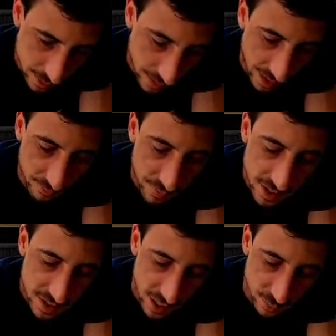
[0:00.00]
So we got
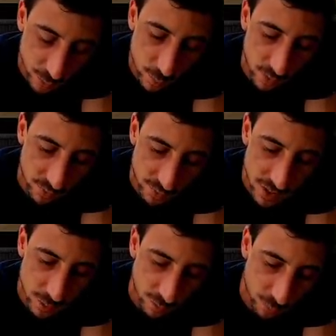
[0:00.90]
56, 41,
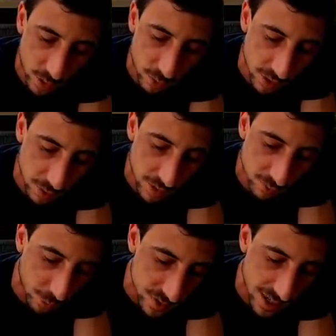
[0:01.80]
52, 43,
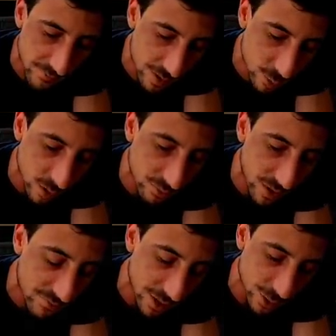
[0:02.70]
34, 7,
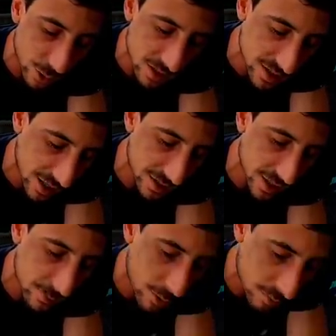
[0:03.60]
25, and a 36.
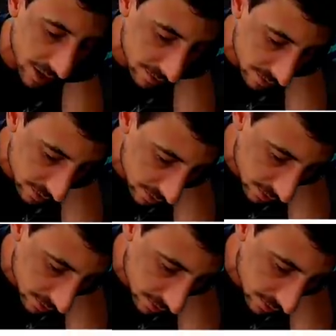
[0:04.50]
Come on, man.
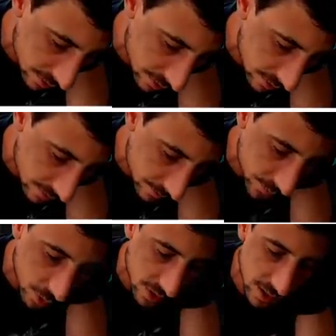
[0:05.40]

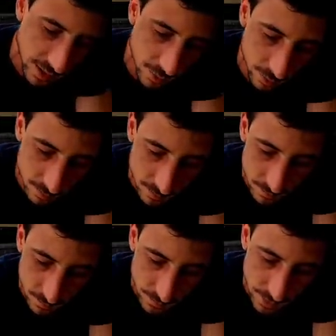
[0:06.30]
39er.
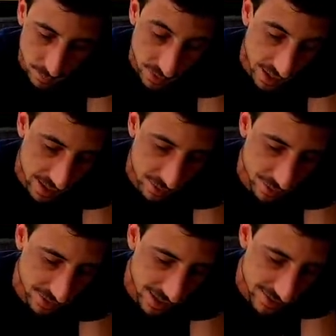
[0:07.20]
We had it
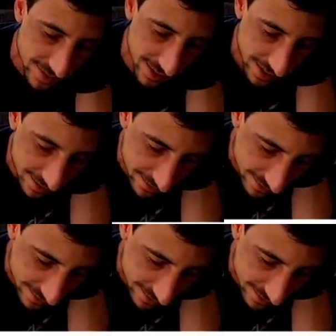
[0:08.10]
on the last ticket.